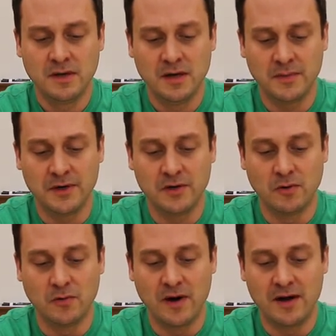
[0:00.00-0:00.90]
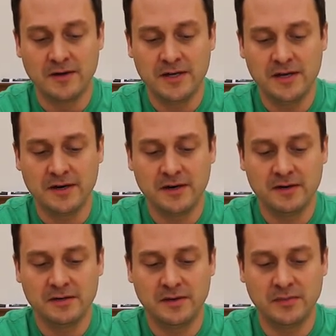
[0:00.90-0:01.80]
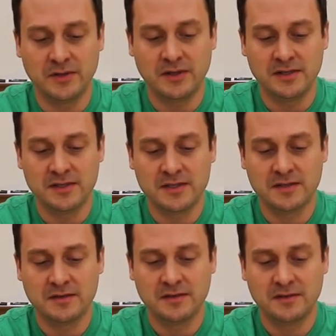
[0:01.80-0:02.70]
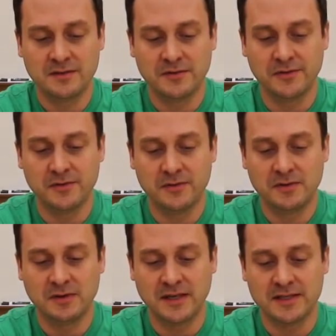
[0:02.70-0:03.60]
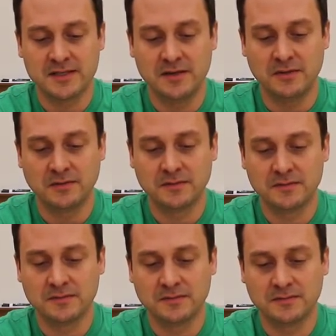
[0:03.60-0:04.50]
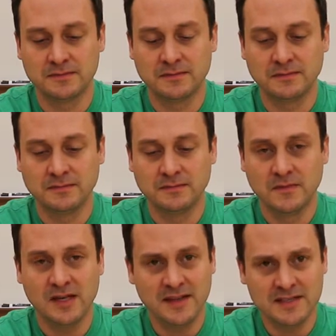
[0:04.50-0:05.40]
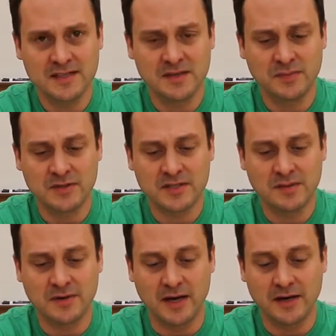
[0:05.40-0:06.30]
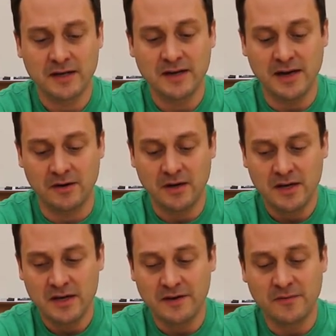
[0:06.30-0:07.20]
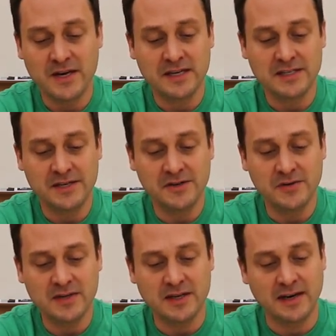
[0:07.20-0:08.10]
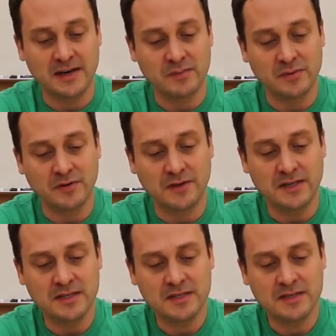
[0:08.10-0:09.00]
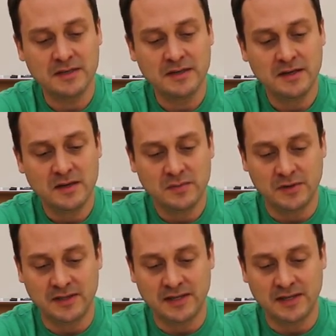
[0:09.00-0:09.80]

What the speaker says: I'm going to go around here and put this through like so. And that's a simple slip knot. Now, if we continue doing that, I can pull this, put